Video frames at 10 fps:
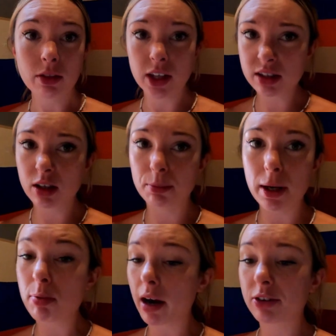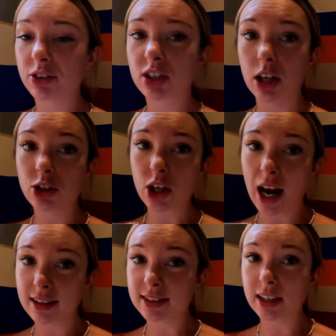This could be breakfast, lunch
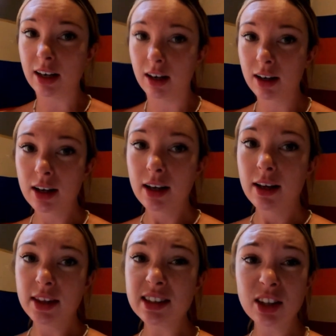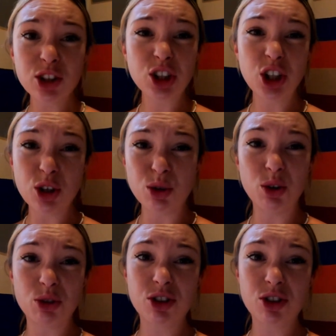and dinner. This is huge.